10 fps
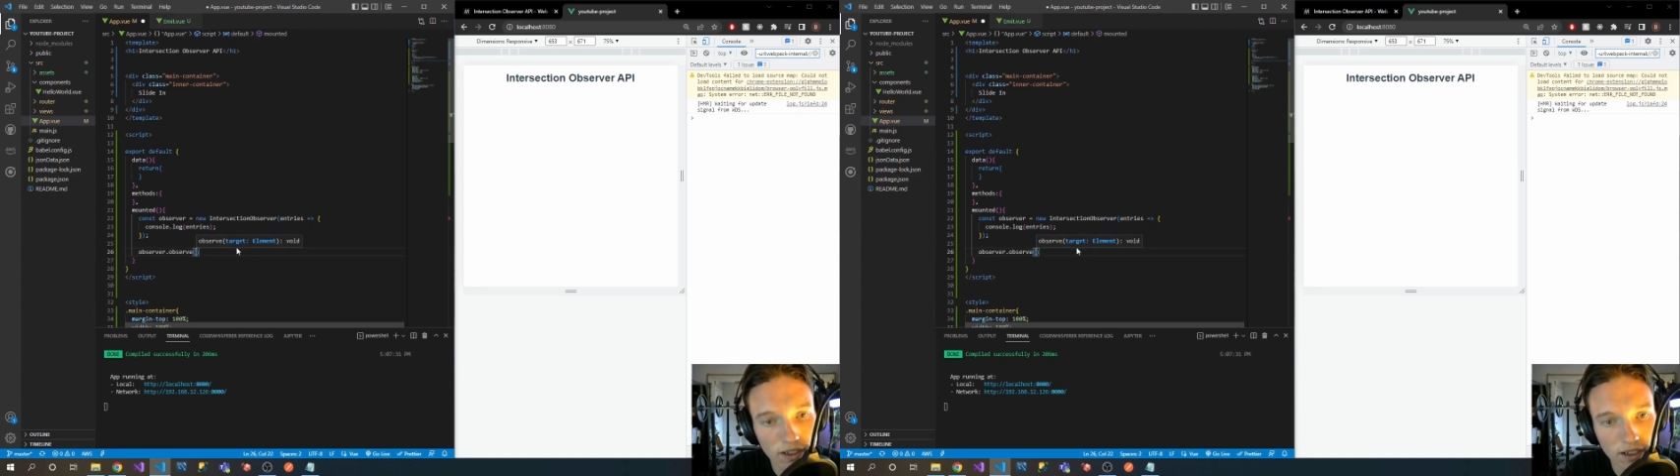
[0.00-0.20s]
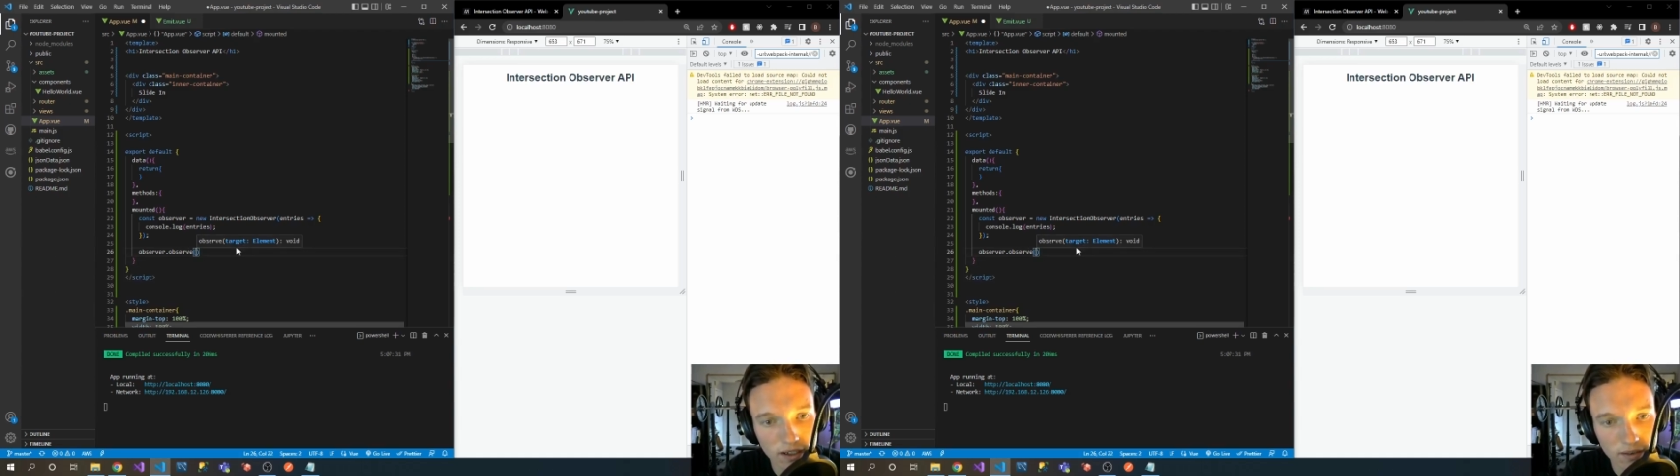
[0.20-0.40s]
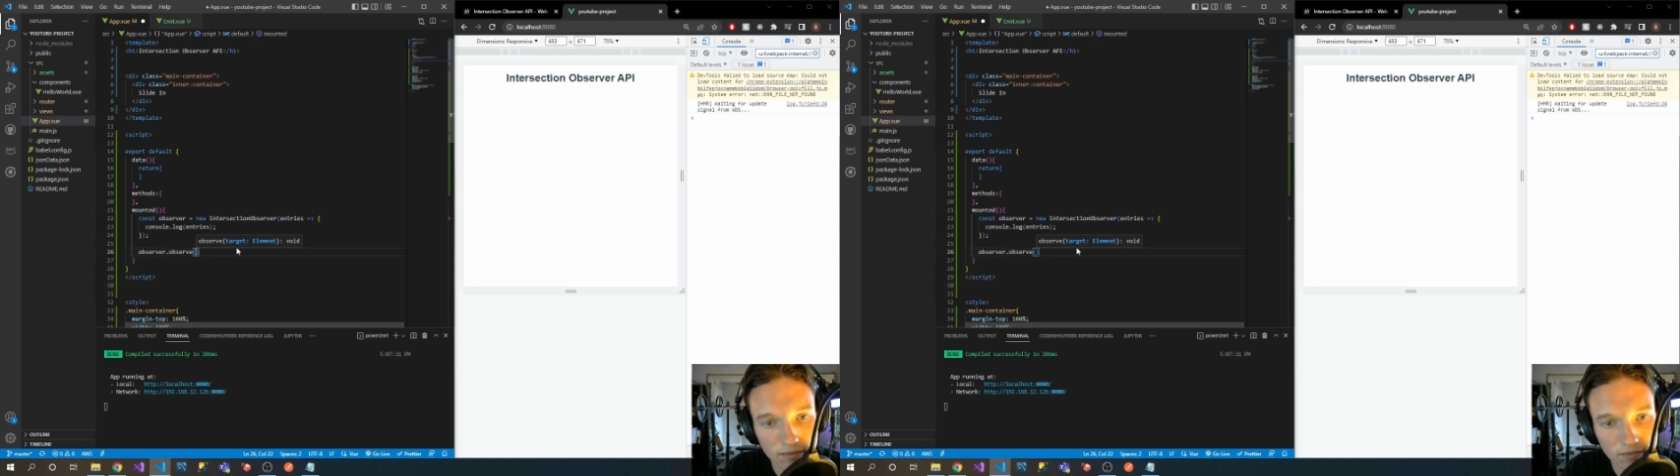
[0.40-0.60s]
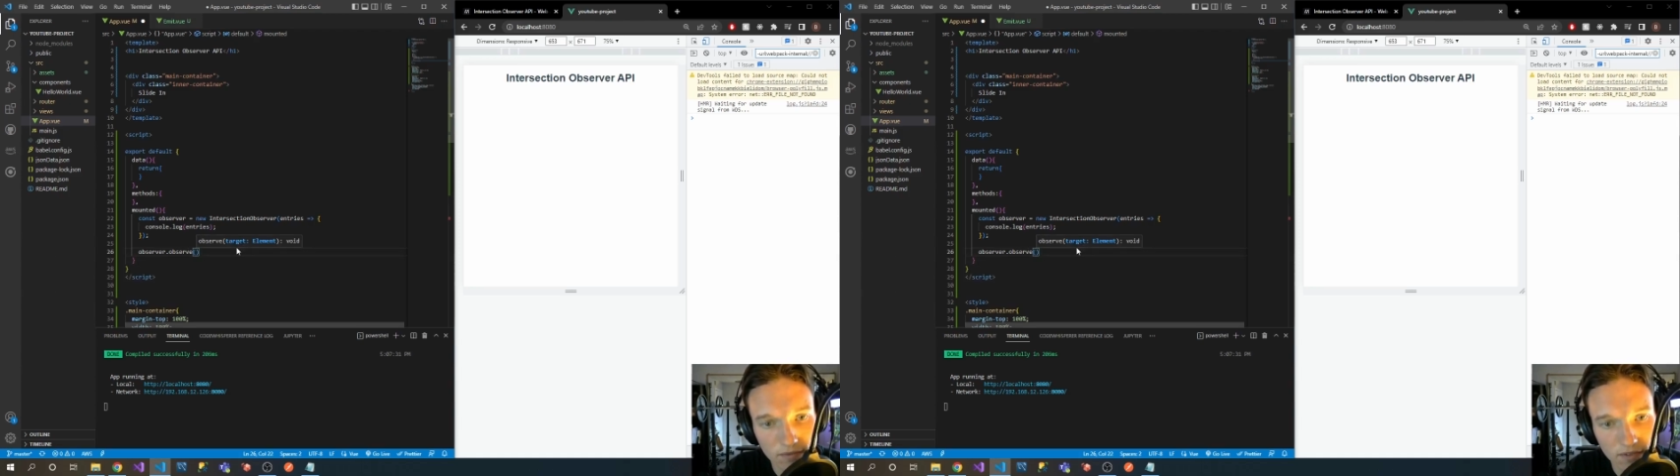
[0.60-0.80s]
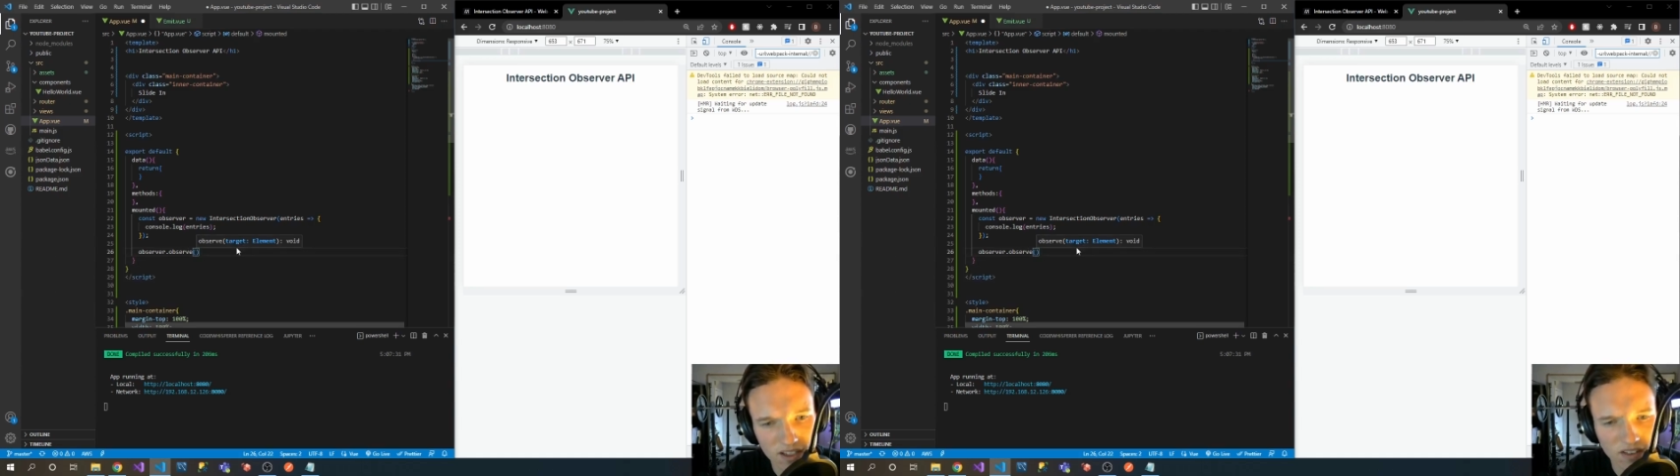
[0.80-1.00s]
in
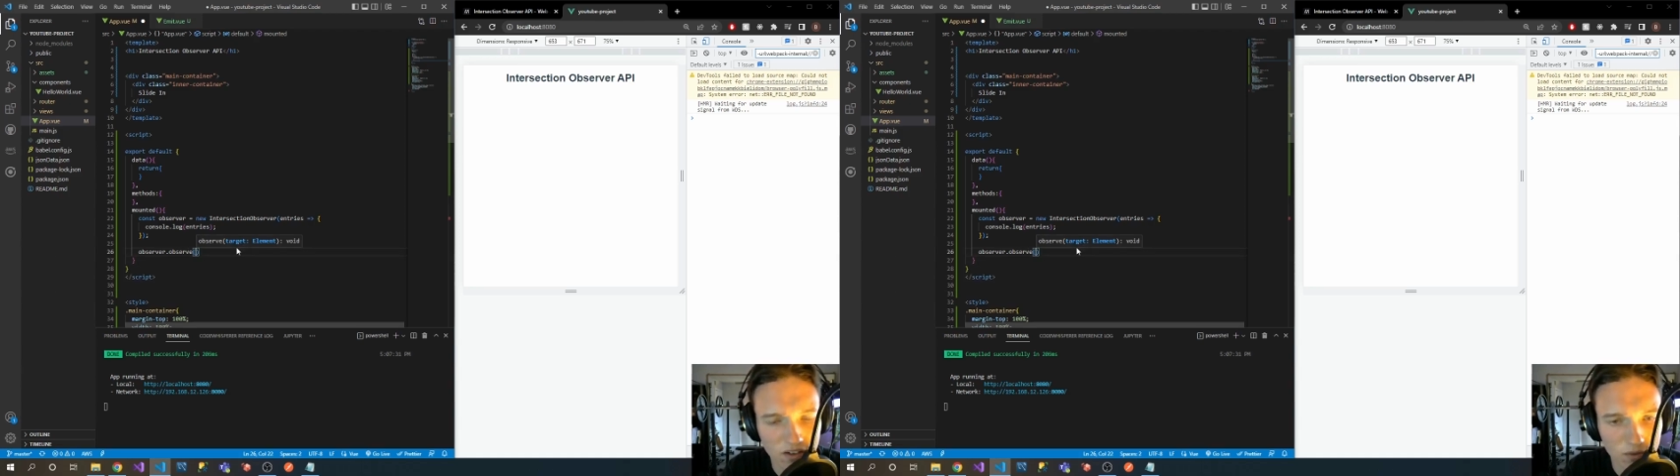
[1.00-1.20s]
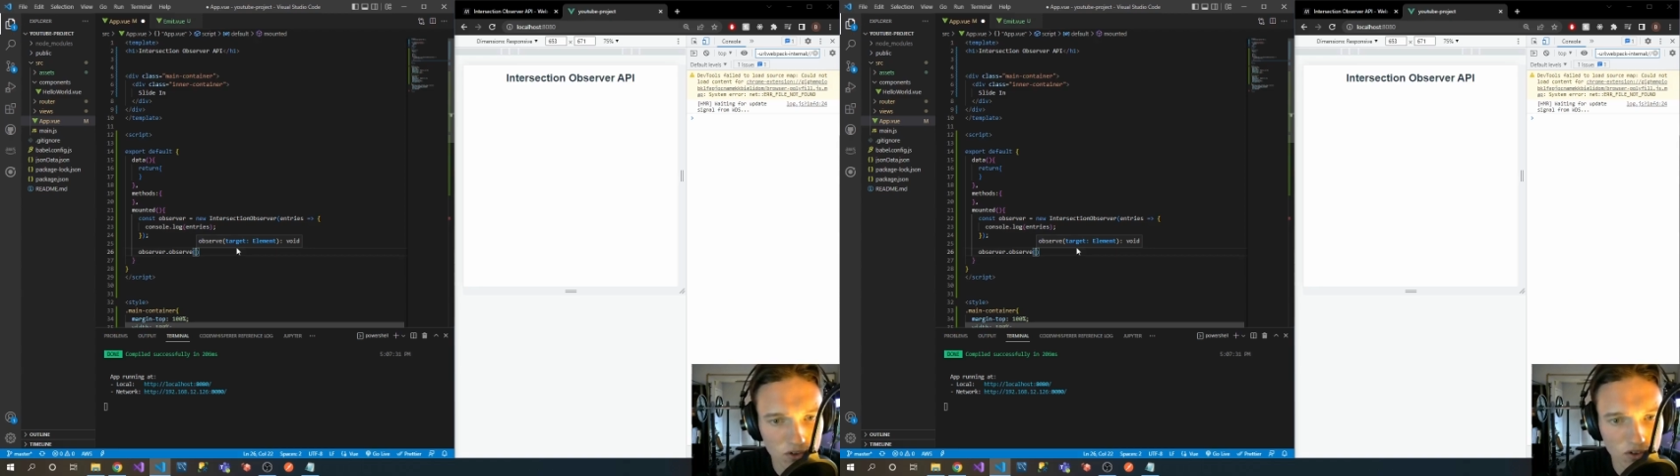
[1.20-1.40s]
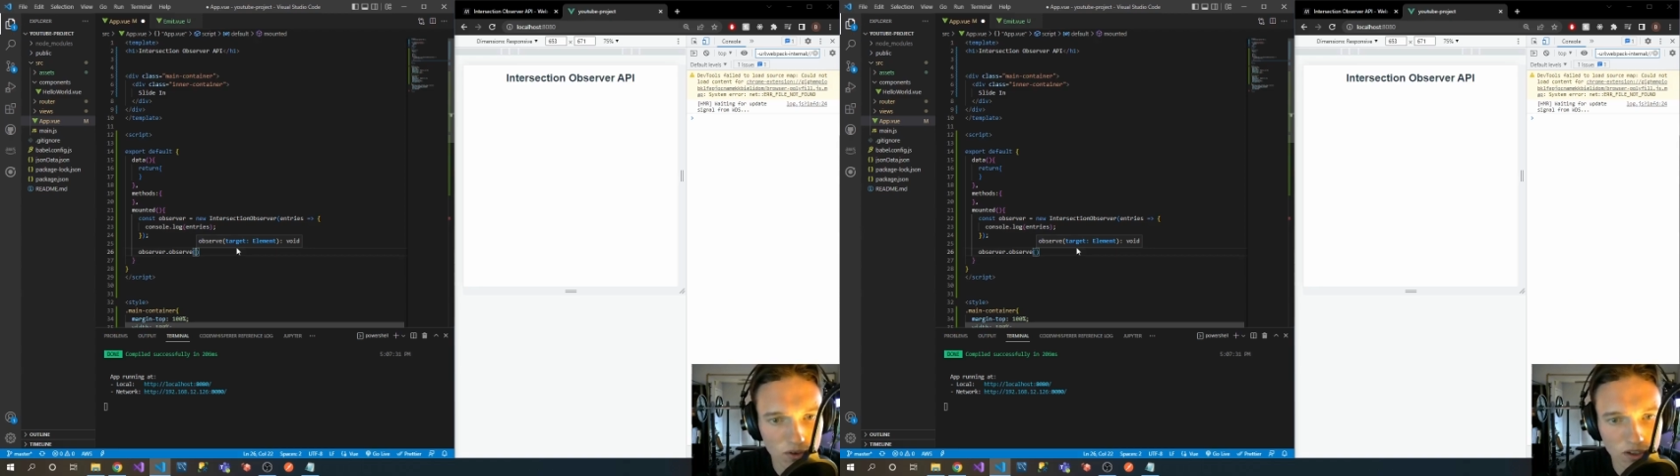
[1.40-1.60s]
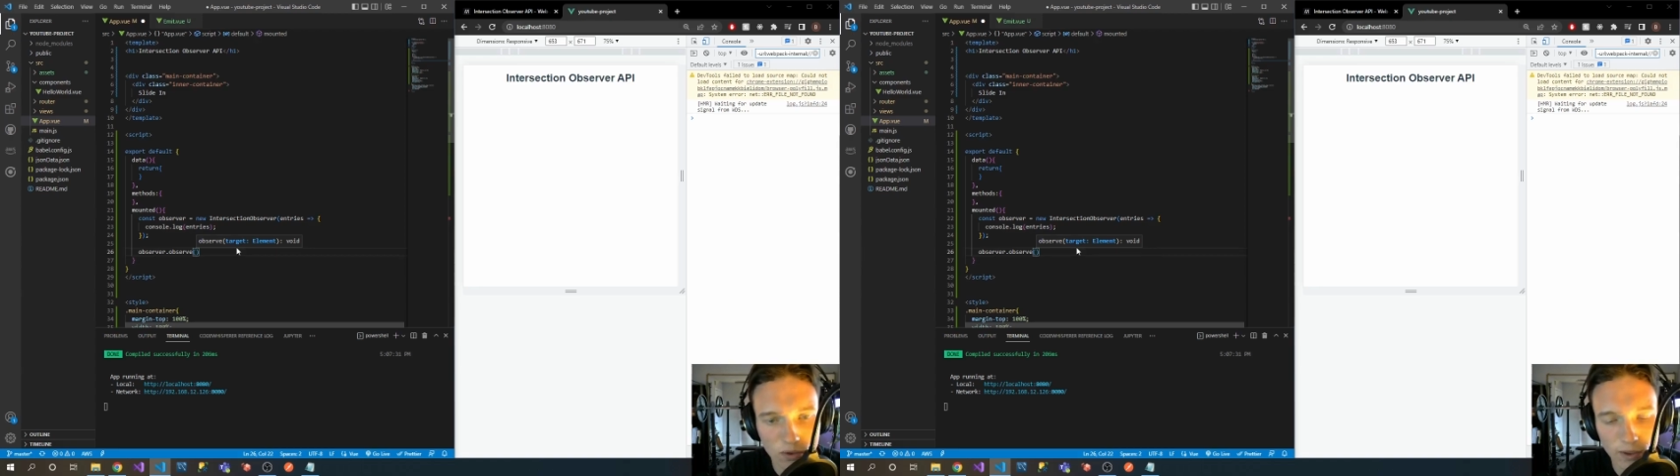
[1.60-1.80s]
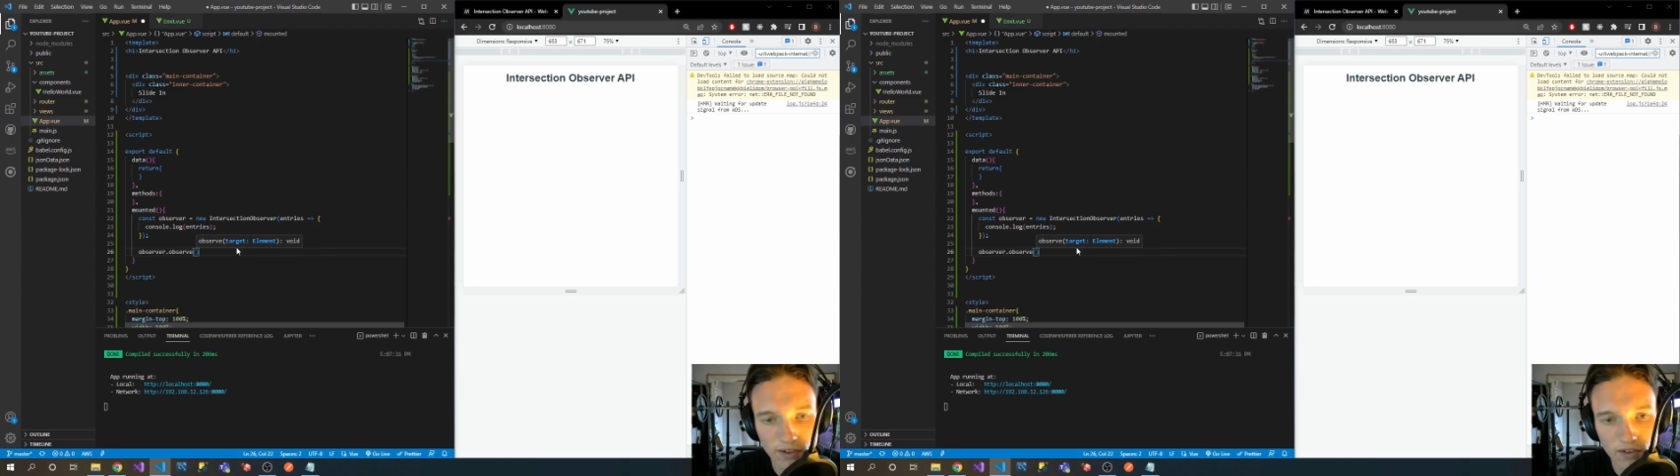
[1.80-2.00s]
this case, we'll just do a
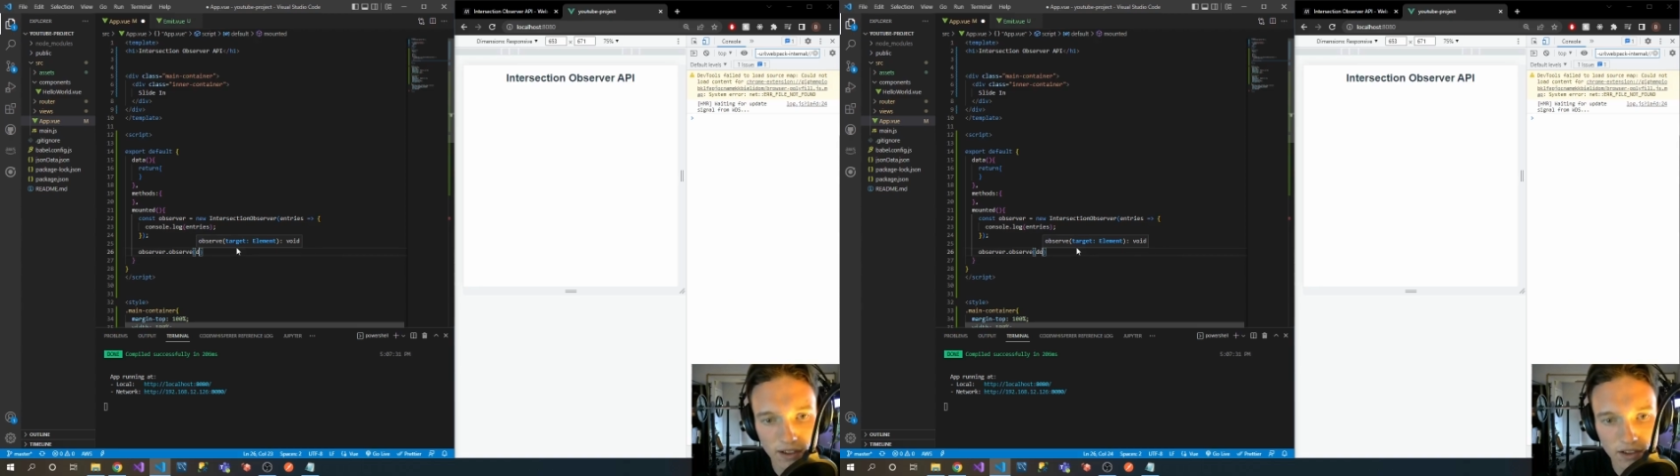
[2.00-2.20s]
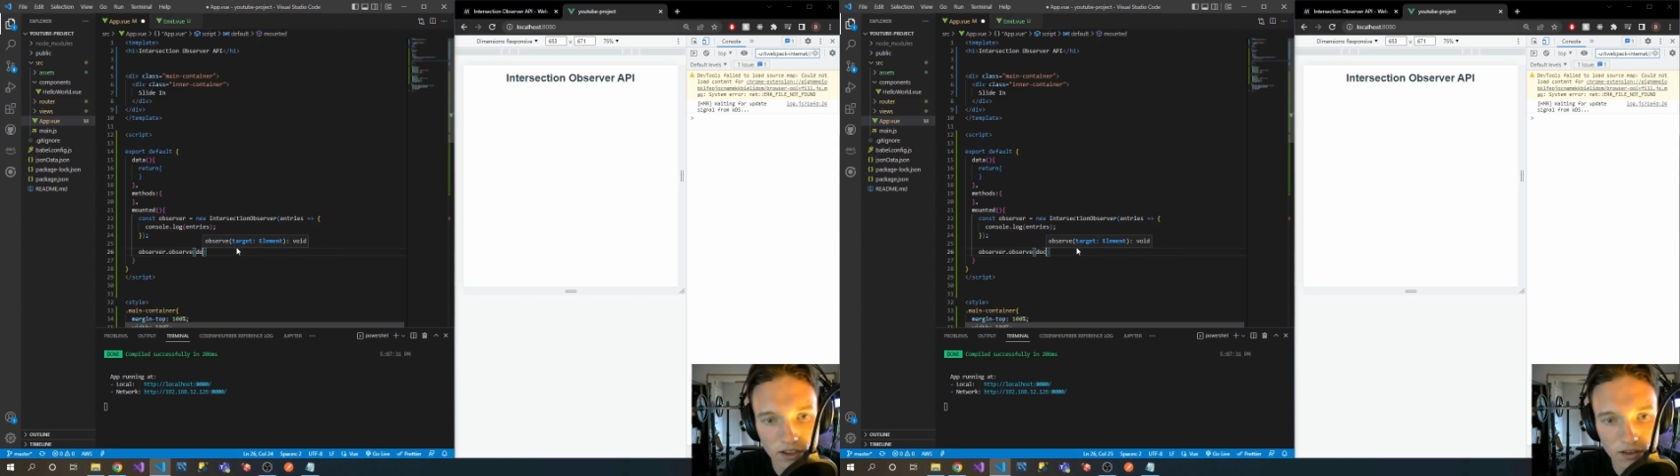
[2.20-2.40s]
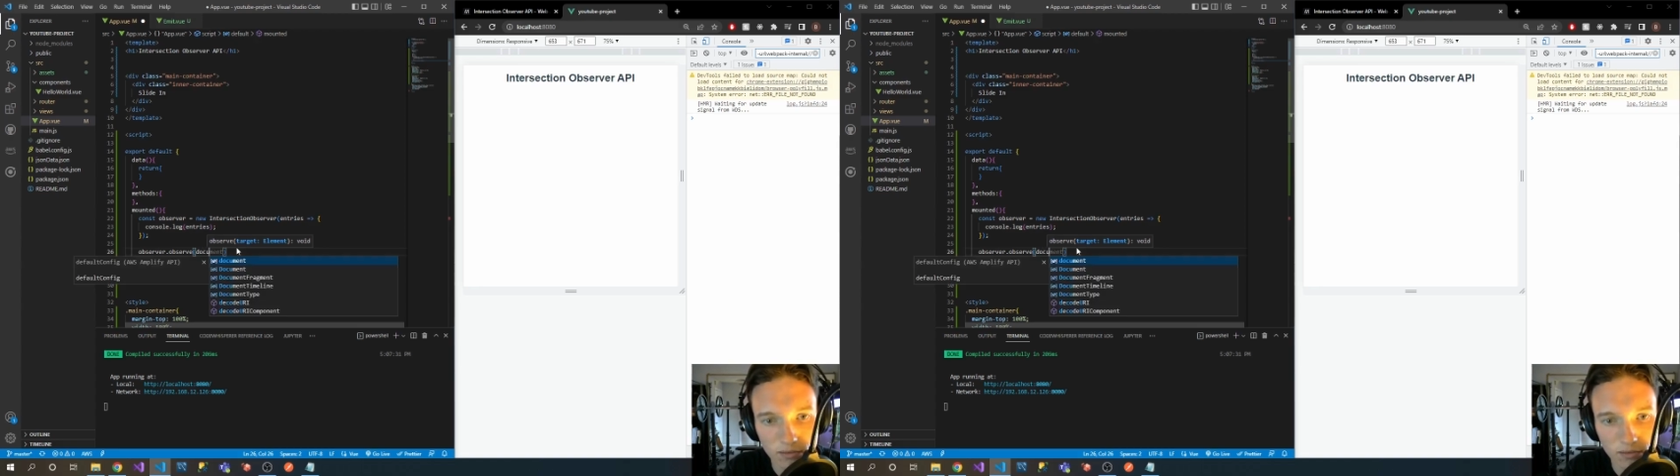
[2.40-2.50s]
query selector,